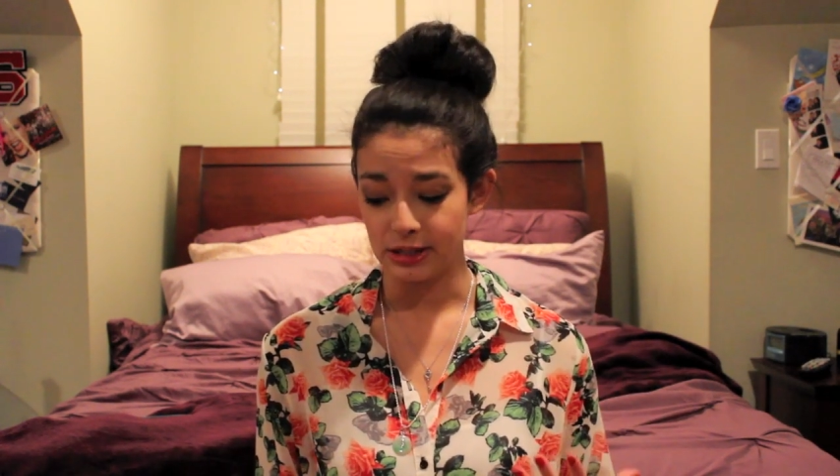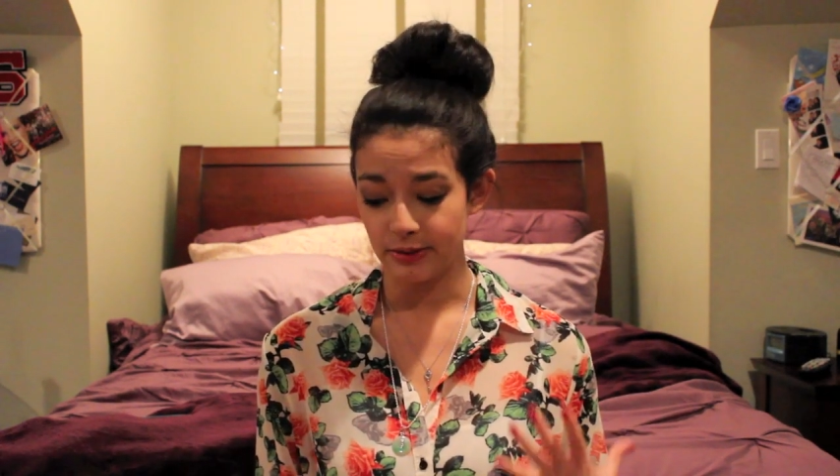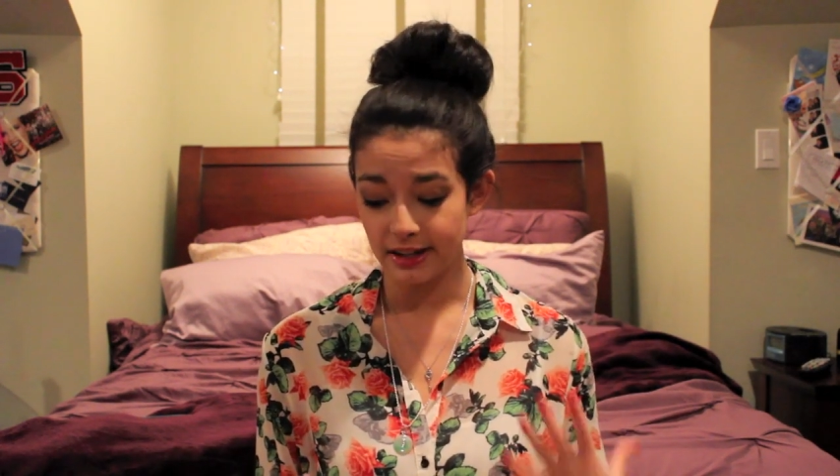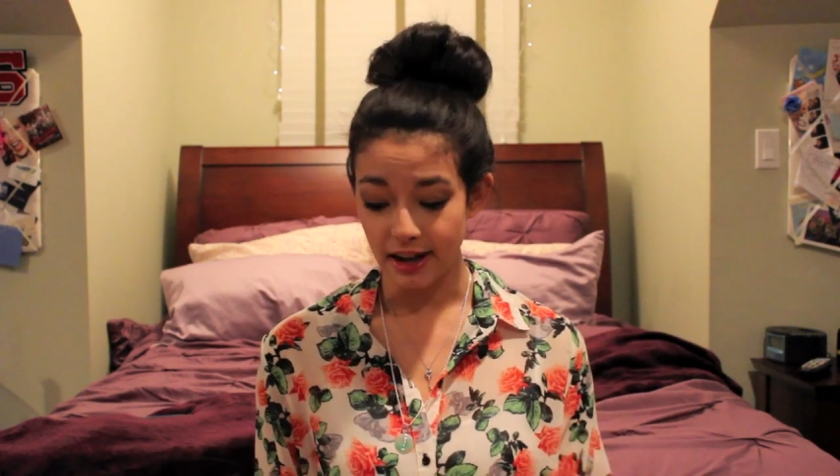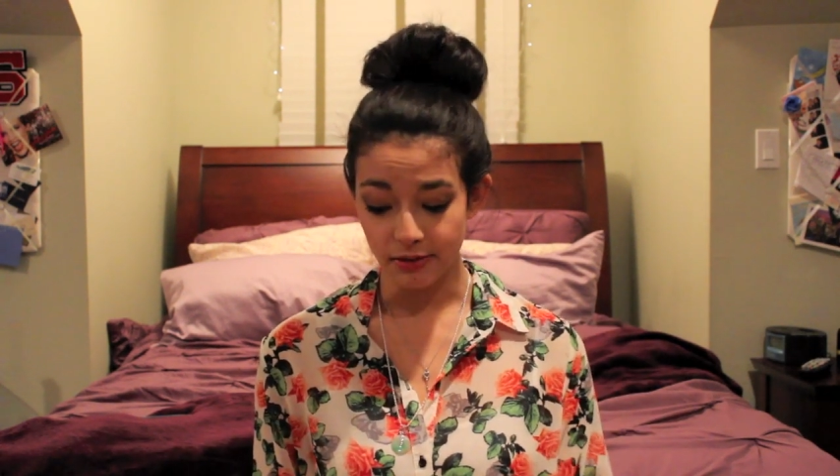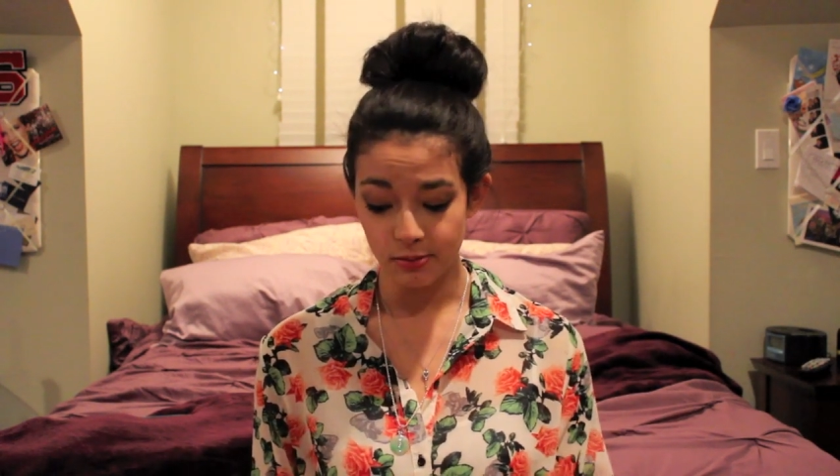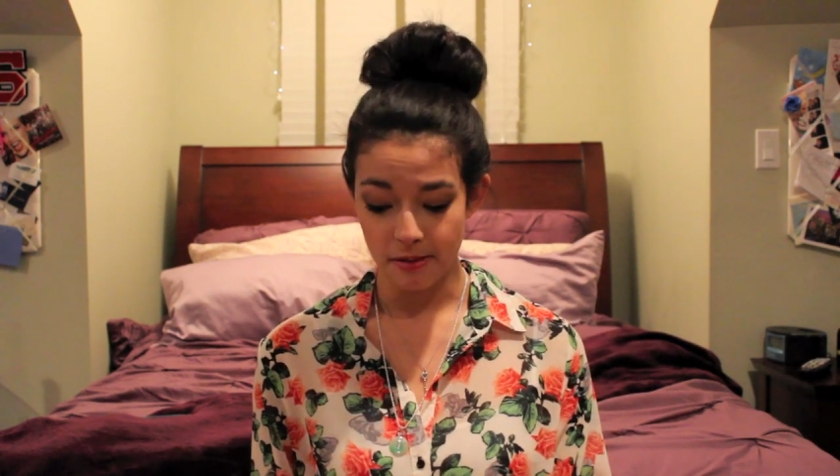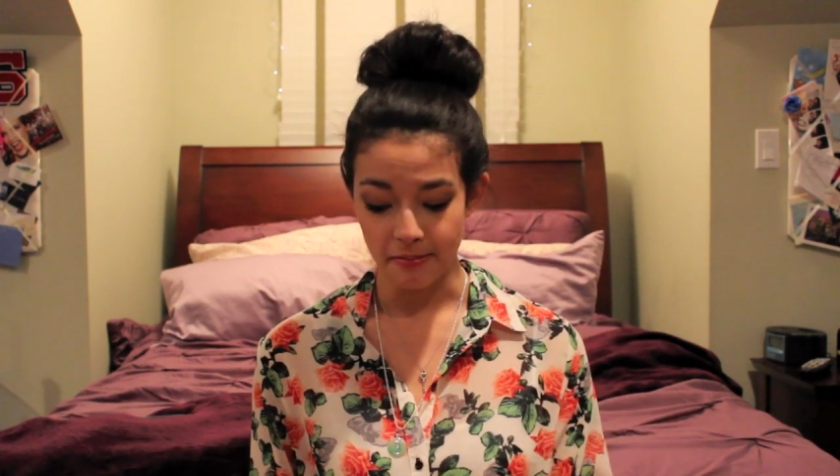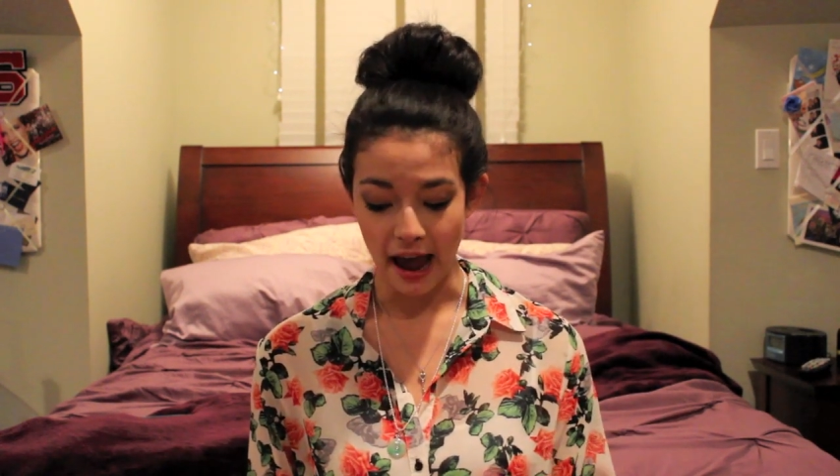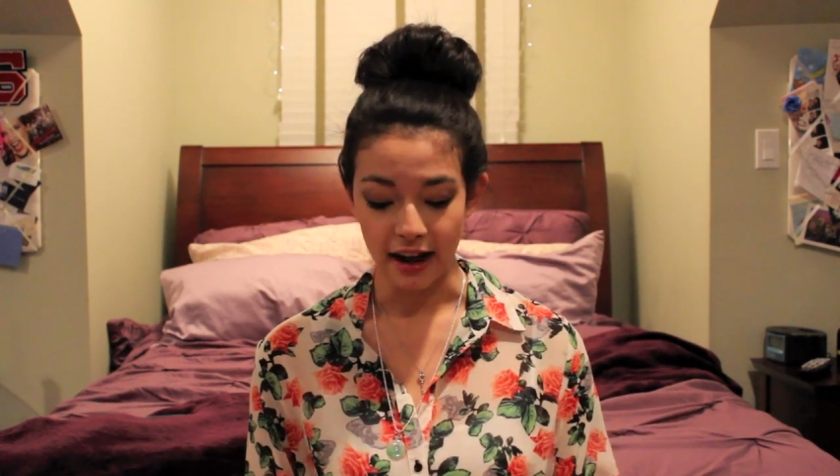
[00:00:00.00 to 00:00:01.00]
So I never
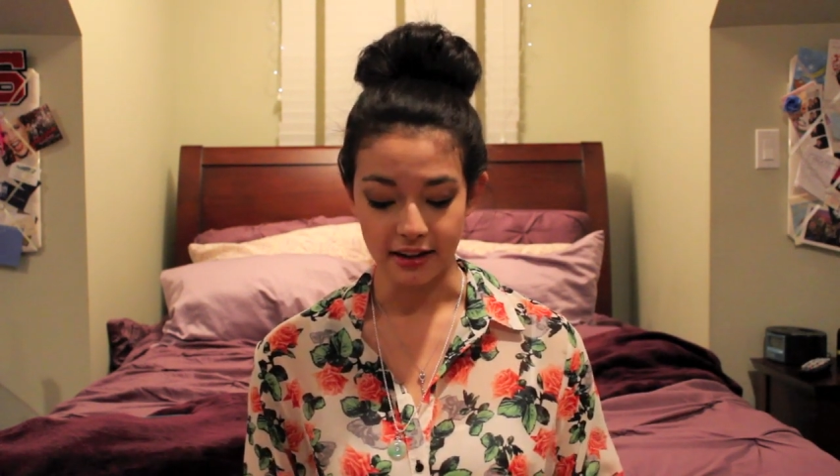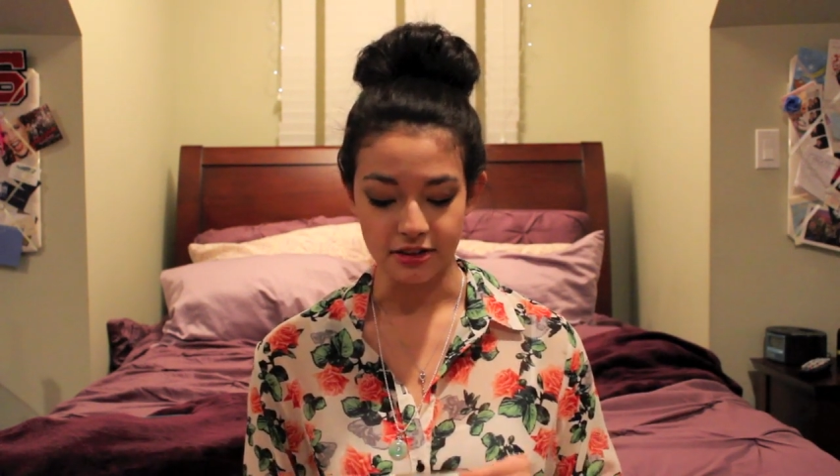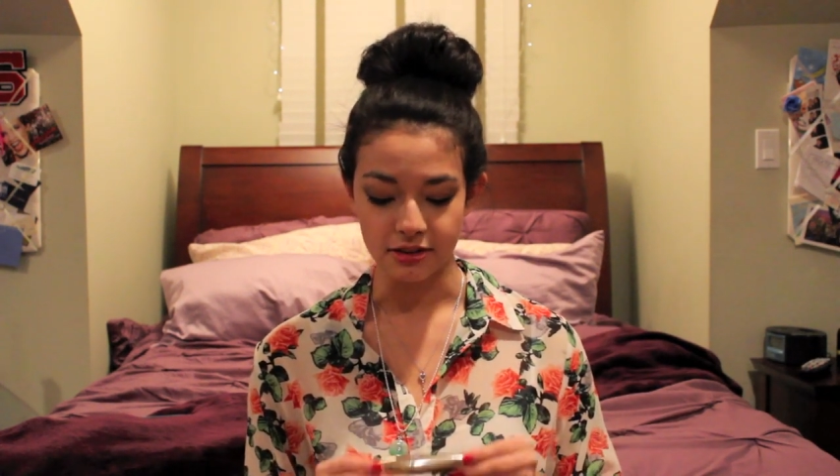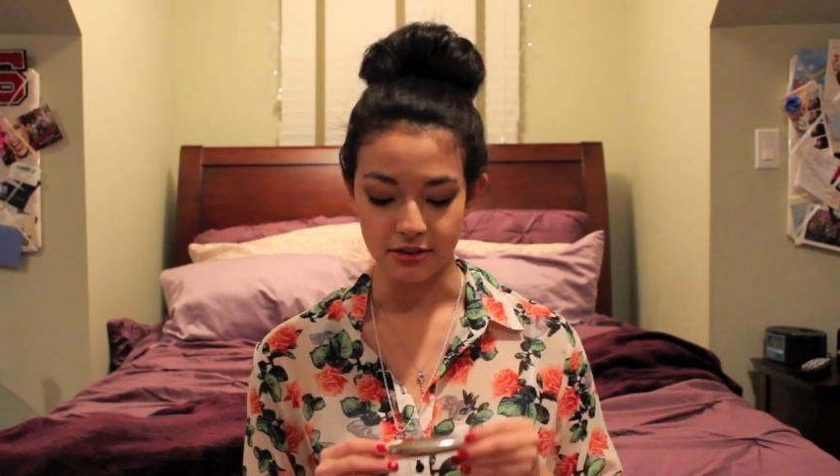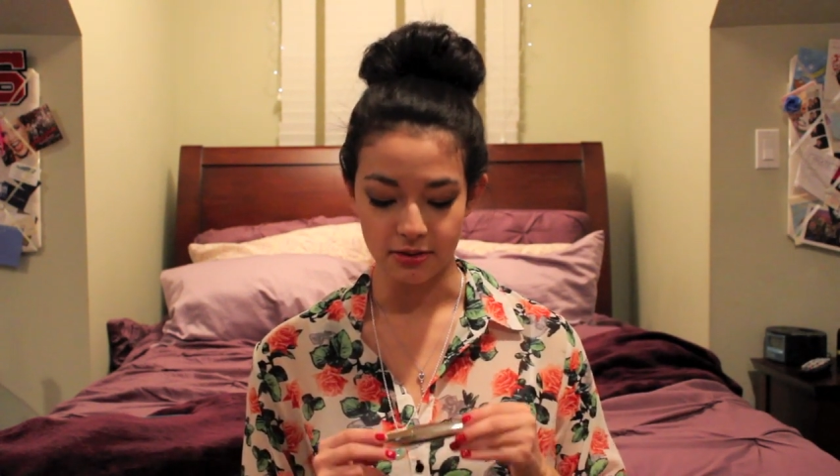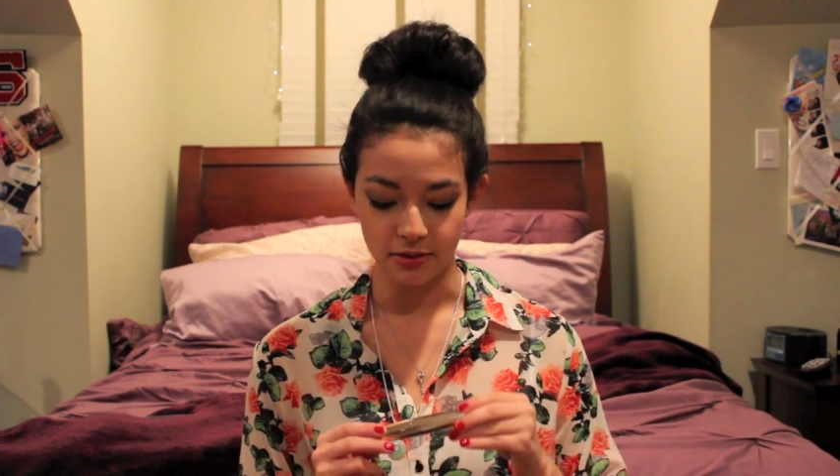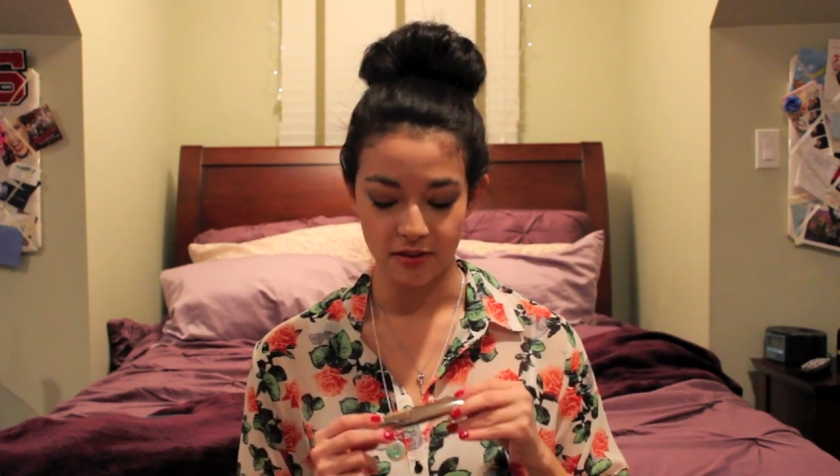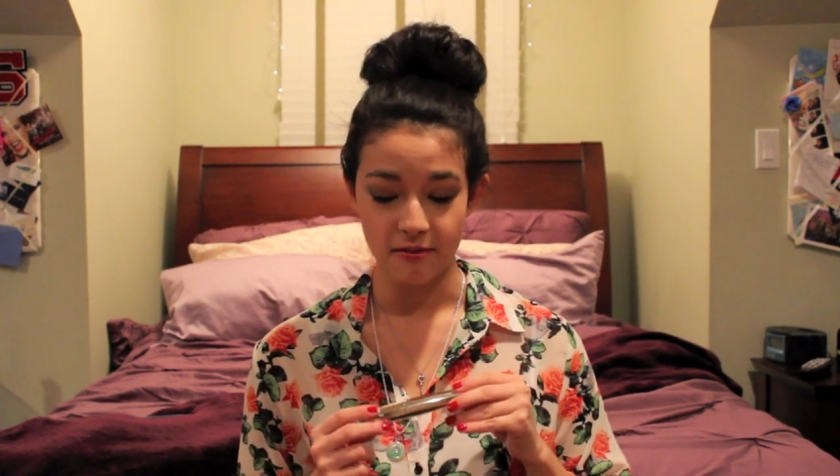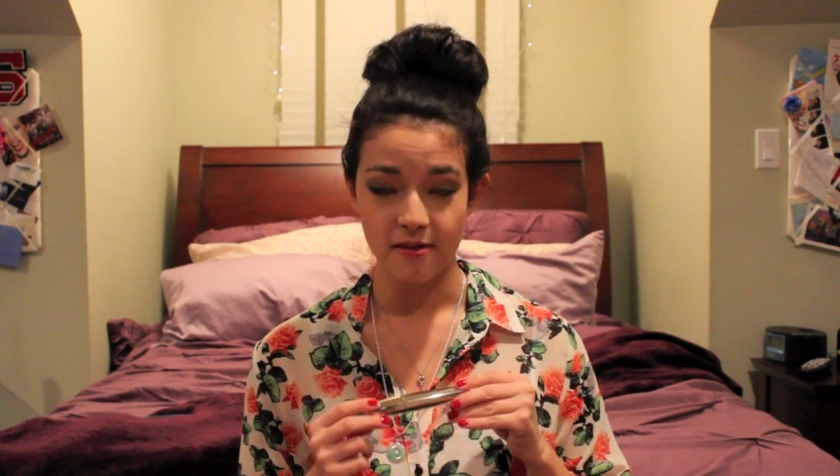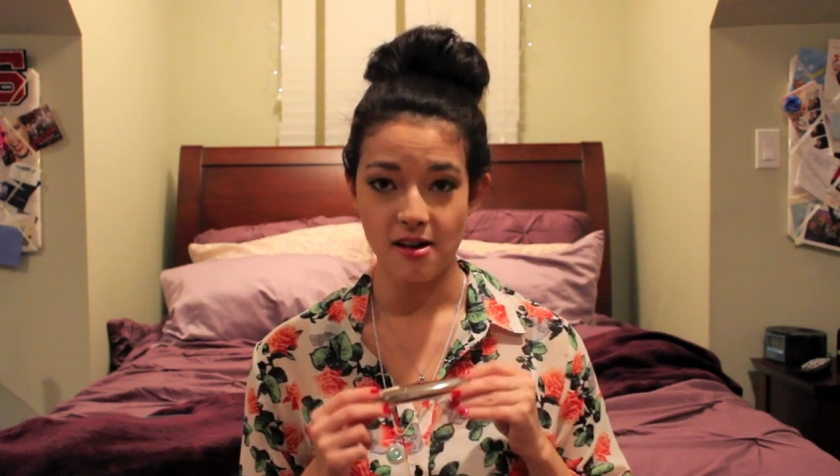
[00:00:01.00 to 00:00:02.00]
went back
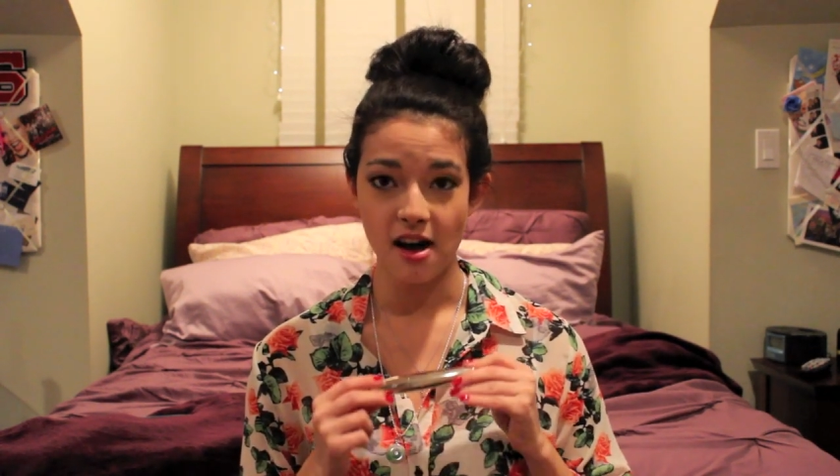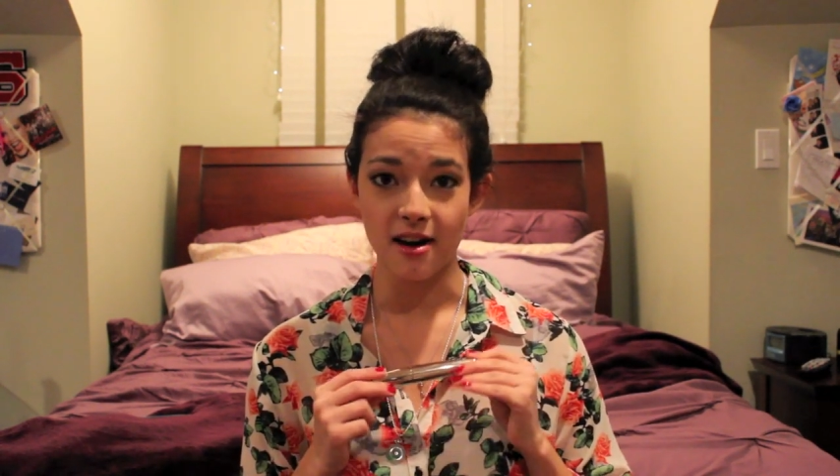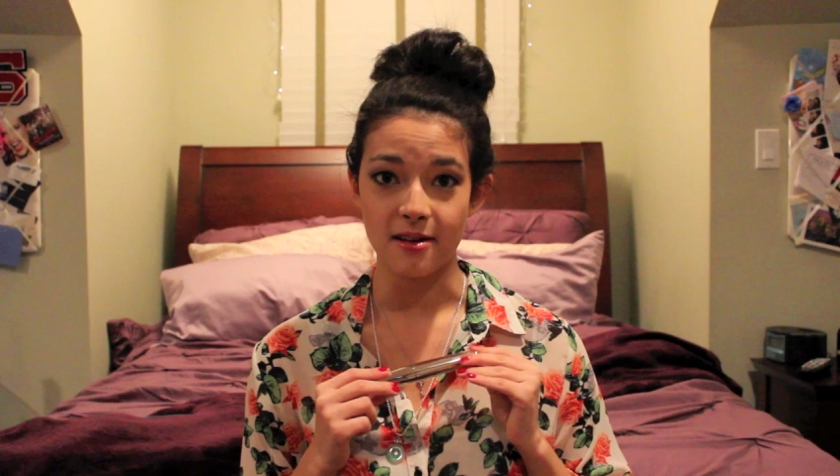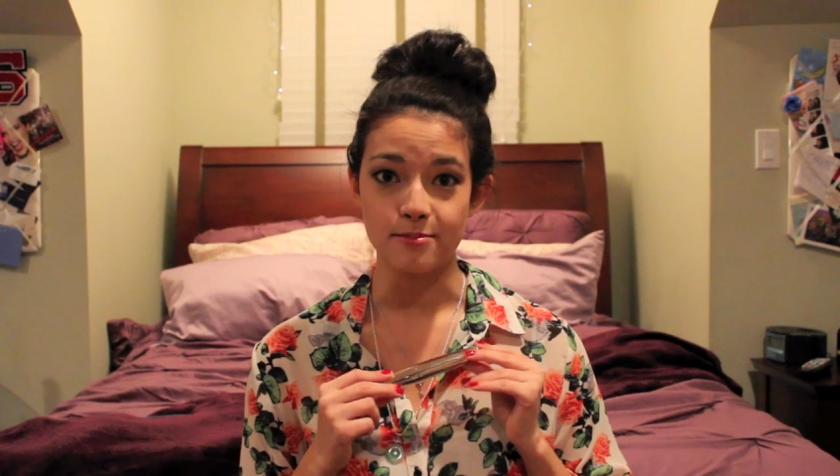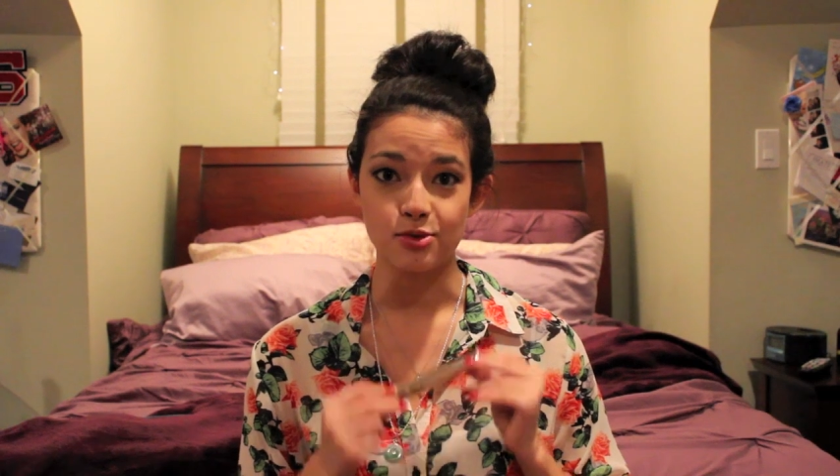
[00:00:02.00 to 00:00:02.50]
to um,